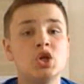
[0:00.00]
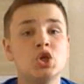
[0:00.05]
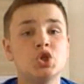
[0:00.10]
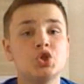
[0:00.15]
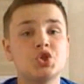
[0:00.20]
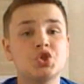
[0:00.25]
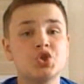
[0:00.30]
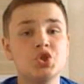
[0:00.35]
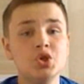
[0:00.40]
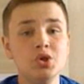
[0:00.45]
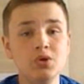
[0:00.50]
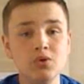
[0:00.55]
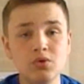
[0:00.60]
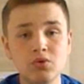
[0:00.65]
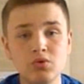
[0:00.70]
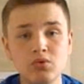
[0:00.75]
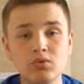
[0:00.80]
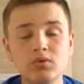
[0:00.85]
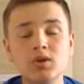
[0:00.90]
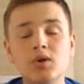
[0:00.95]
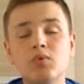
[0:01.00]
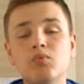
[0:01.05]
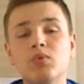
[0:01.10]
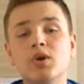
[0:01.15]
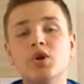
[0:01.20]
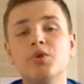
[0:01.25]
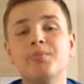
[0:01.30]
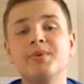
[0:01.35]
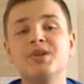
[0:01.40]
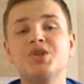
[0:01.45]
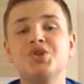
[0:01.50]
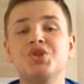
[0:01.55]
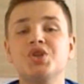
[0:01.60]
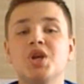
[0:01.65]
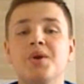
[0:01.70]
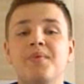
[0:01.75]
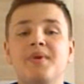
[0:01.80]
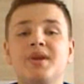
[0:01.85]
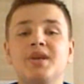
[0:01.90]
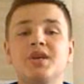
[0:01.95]
Soon we'll be
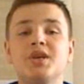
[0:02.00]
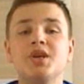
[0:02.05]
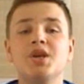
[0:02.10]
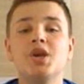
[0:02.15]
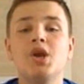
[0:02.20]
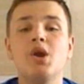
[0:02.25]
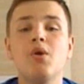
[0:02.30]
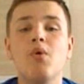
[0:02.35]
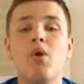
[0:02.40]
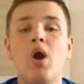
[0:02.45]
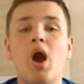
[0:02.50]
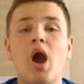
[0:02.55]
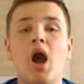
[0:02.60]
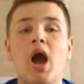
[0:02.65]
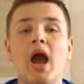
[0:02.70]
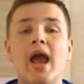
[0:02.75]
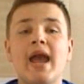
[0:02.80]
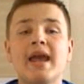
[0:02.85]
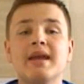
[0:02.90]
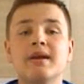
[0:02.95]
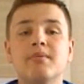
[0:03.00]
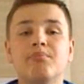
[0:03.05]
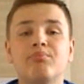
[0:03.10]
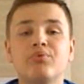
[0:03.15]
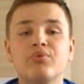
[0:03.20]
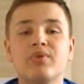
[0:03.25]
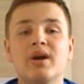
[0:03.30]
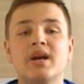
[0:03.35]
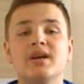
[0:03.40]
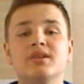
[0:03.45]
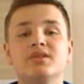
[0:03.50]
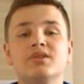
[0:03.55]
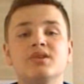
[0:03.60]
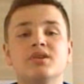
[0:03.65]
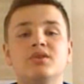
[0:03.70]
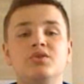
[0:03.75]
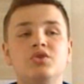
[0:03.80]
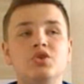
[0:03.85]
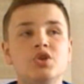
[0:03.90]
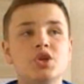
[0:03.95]
showing you a
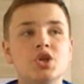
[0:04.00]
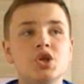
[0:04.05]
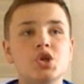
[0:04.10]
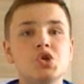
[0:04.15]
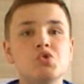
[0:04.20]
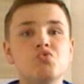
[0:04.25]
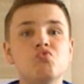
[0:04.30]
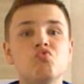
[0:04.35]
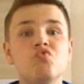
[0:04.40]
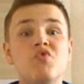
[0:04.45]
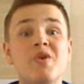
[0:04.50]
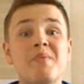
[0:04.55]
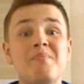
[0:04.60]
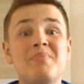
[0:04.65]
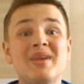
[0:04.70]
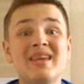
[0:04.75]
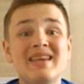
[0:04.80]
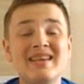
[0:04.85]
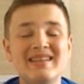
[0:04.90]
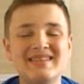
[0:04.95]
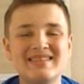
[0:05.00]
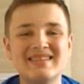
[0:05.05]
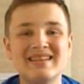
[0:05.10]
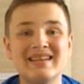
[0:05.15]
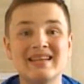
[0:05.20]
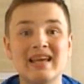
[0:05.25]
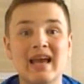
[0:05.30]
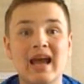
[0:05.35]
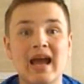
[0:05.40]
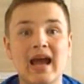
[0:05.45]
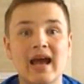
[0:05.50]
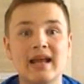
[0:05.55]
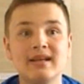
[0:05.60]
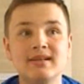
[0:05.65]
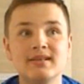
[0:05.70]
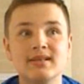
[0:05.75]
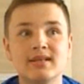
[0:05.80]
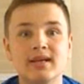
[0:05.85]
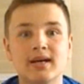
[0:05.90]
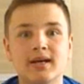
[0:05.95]
brand new repeating
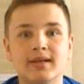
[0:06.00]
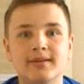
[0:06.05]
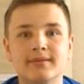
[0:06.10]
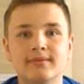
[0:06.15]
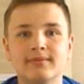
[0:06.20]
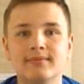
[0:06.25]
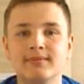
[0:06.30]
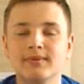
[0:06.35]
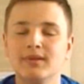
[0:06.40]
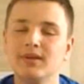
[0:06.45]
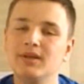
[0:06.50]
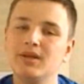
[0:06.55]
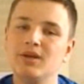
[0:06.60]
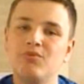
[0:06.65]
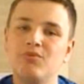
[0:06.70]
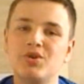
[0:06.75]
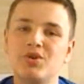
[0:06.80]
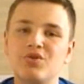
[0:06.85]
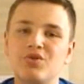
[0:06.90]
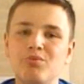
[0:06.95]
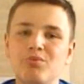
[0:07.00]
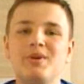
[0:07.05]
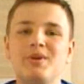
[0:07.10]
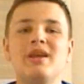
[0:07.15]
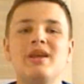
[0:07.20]
handgun, which will